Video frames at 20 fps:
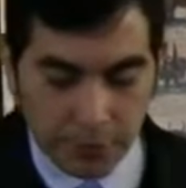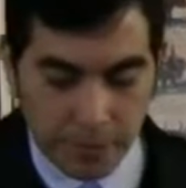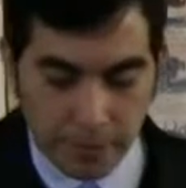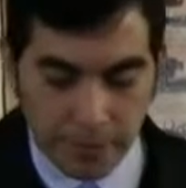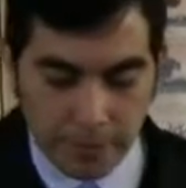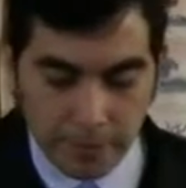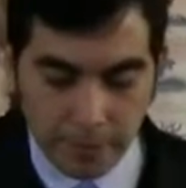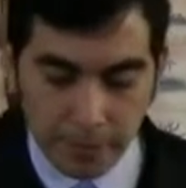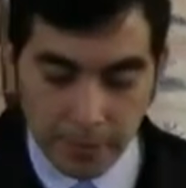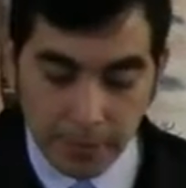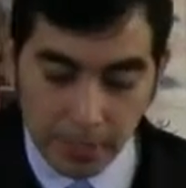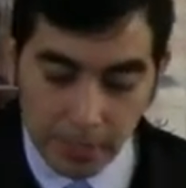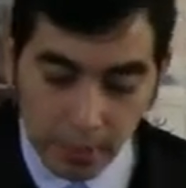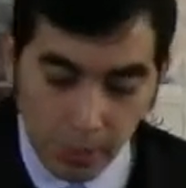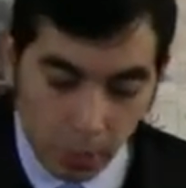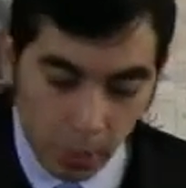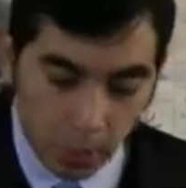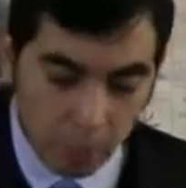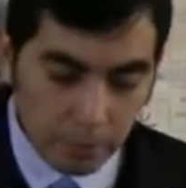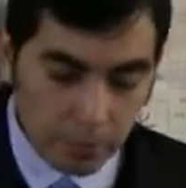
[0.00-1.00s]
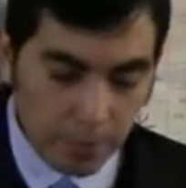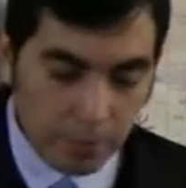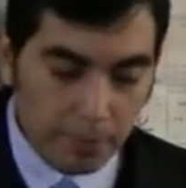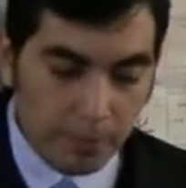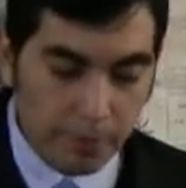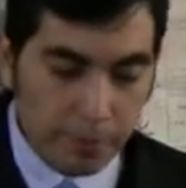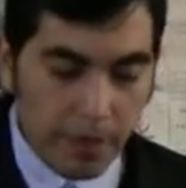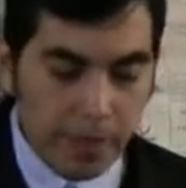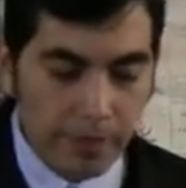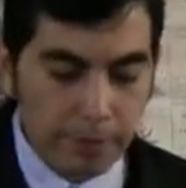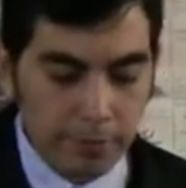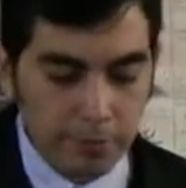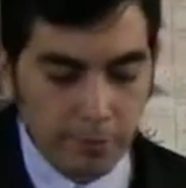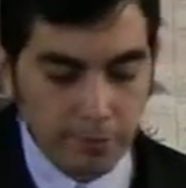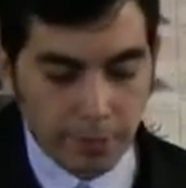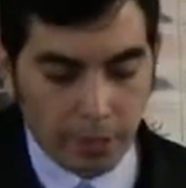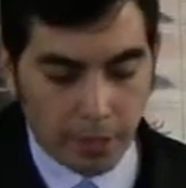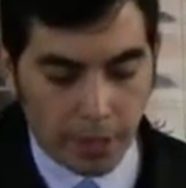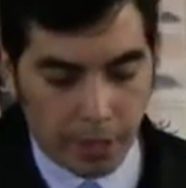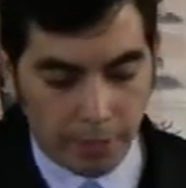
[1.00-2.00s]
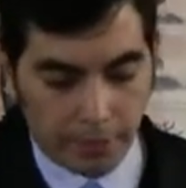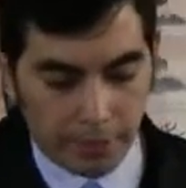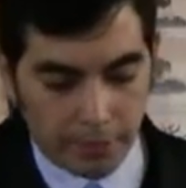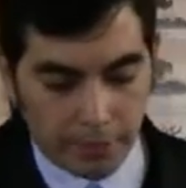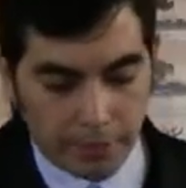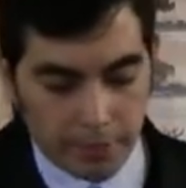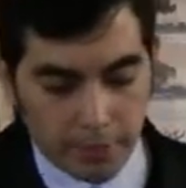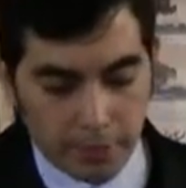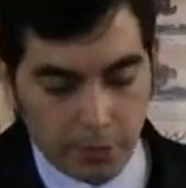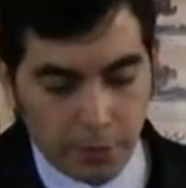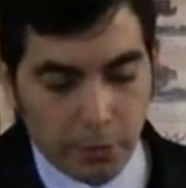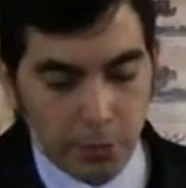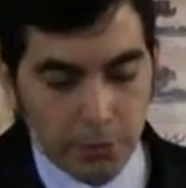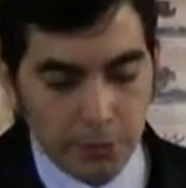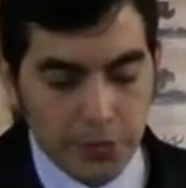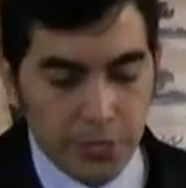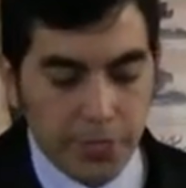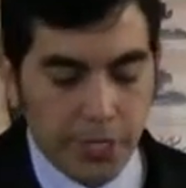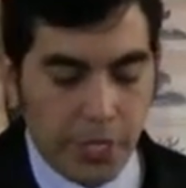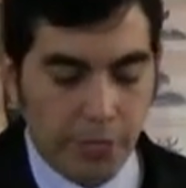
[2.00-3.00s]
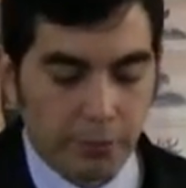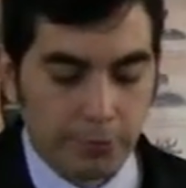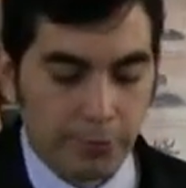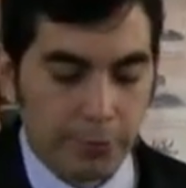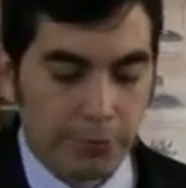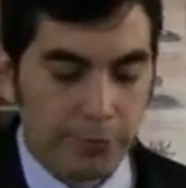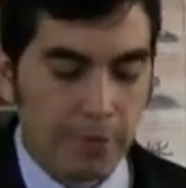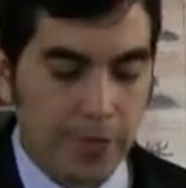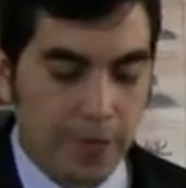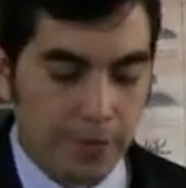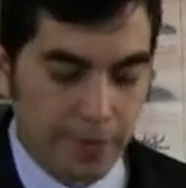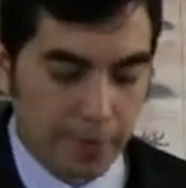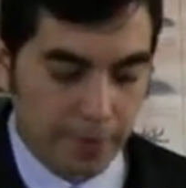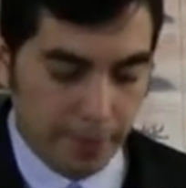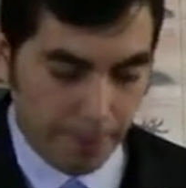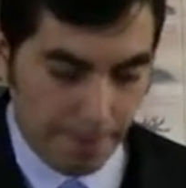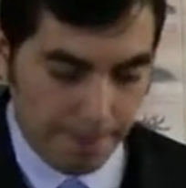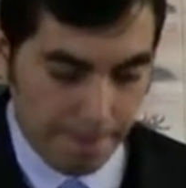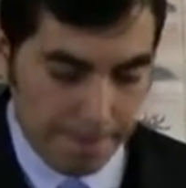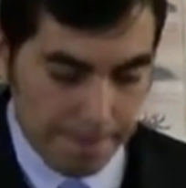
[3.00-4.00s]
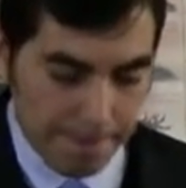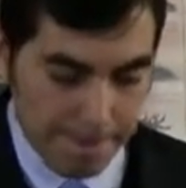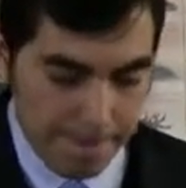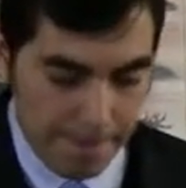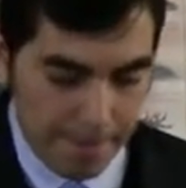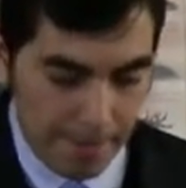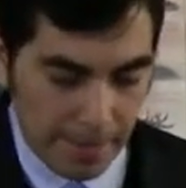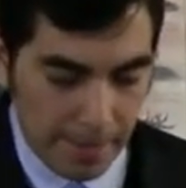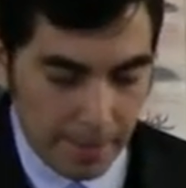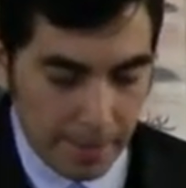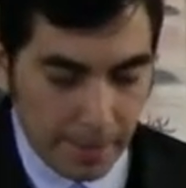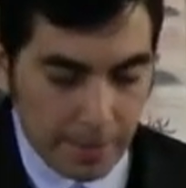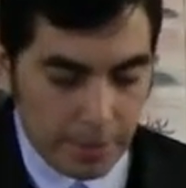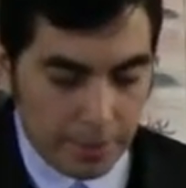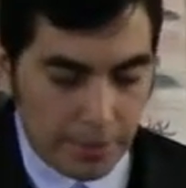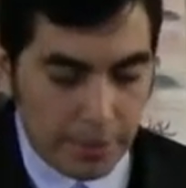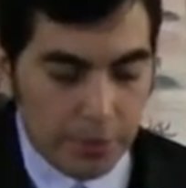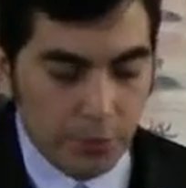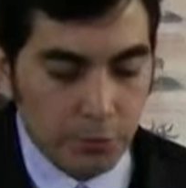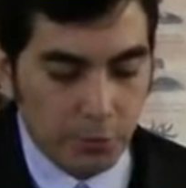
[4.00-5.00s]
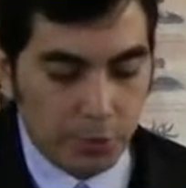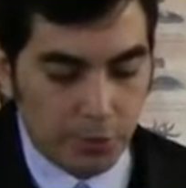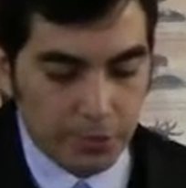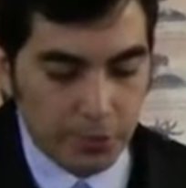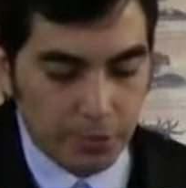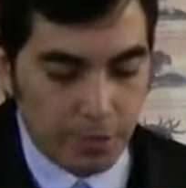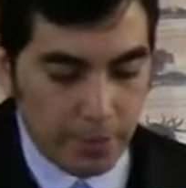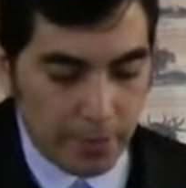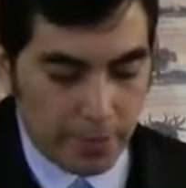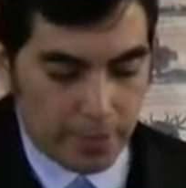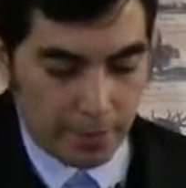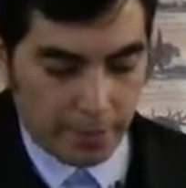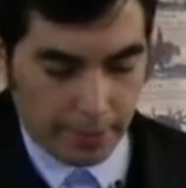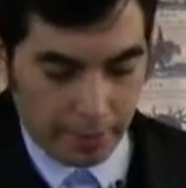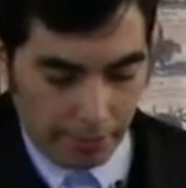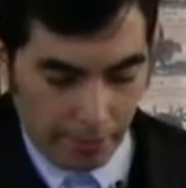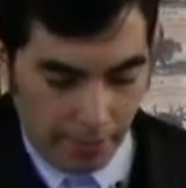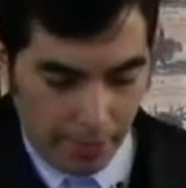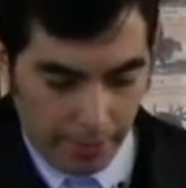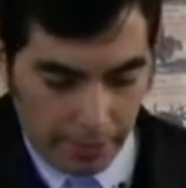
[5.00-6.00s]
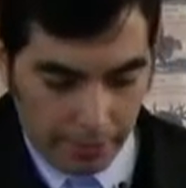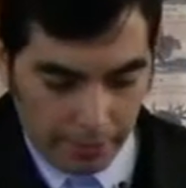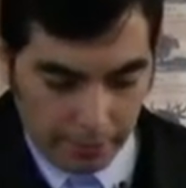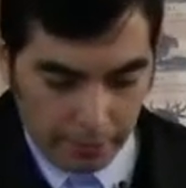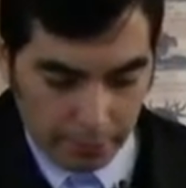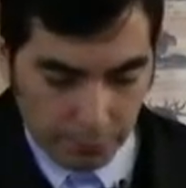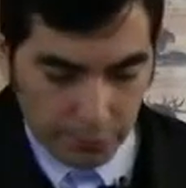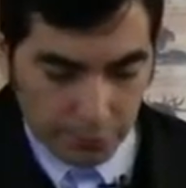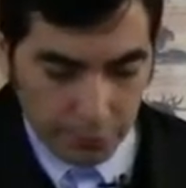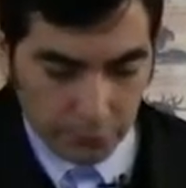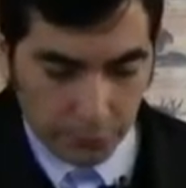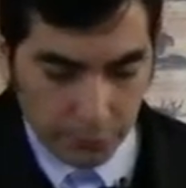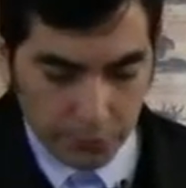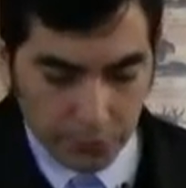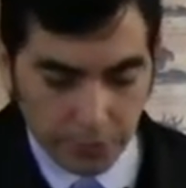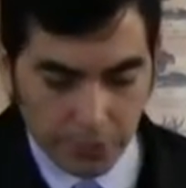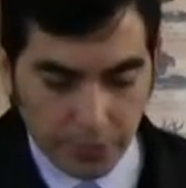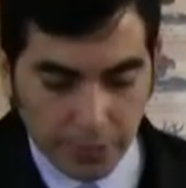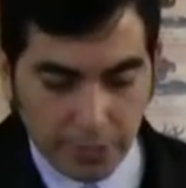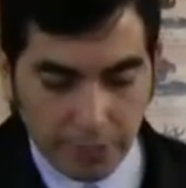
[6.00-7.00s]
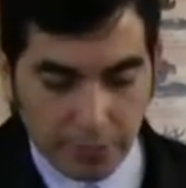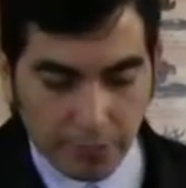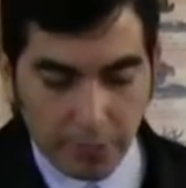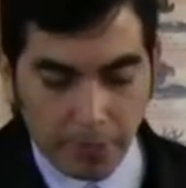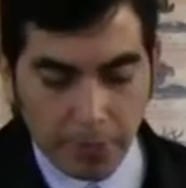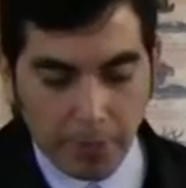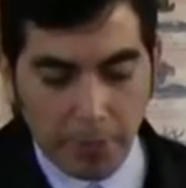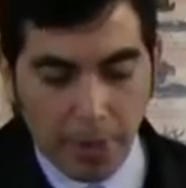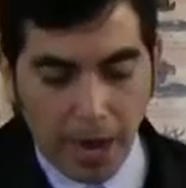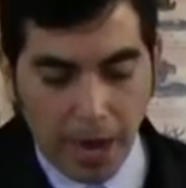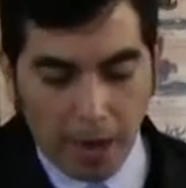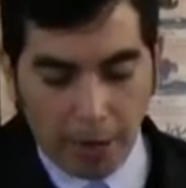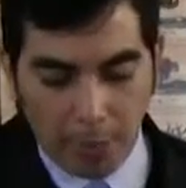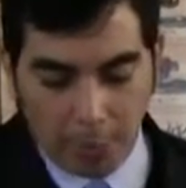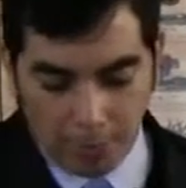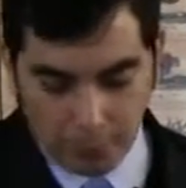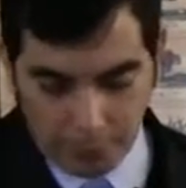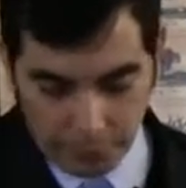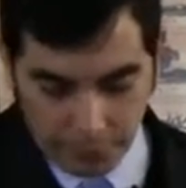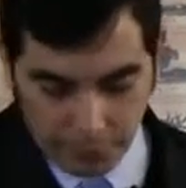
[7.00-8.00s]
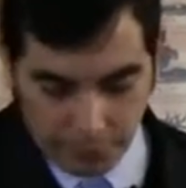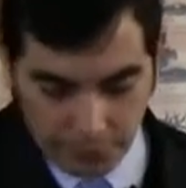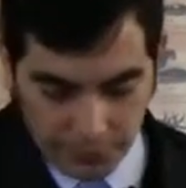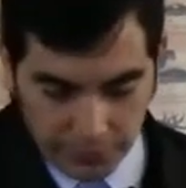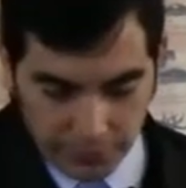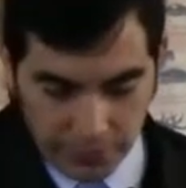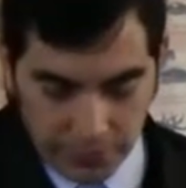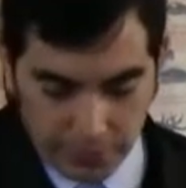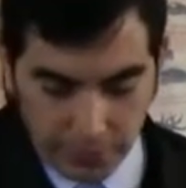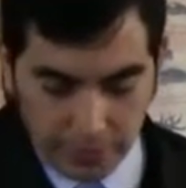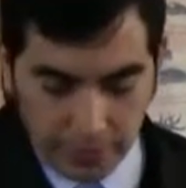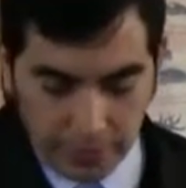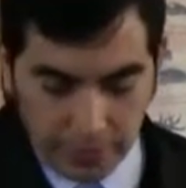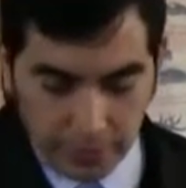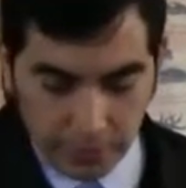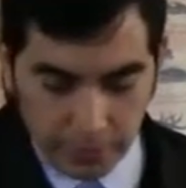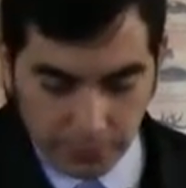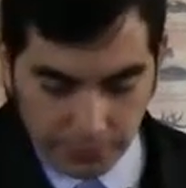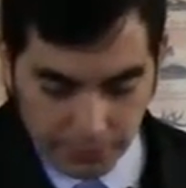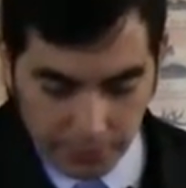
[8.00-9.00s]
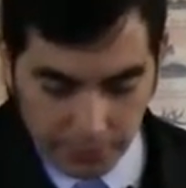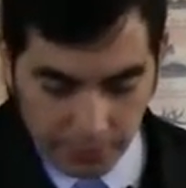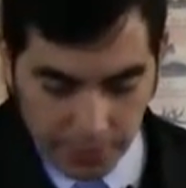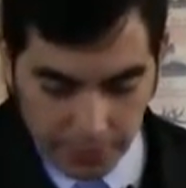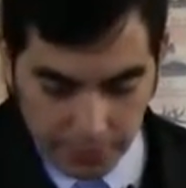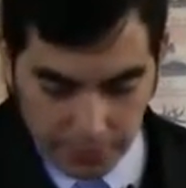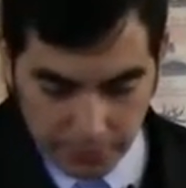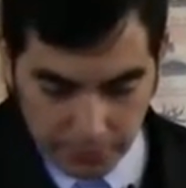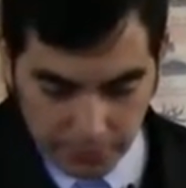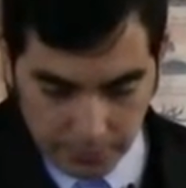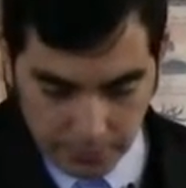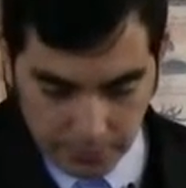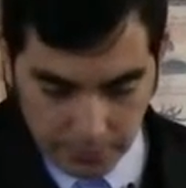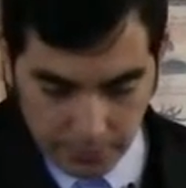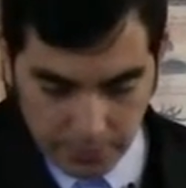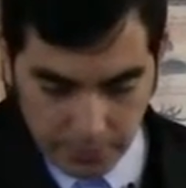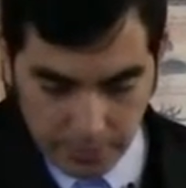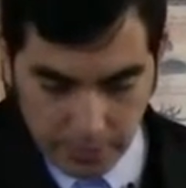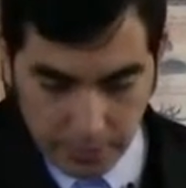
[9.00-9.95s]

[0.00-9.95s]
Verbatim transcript: crying, Behold, the bridegroom cometh, go ye out to meet him. This was the midnight cry, which was to give power to the second angel's message.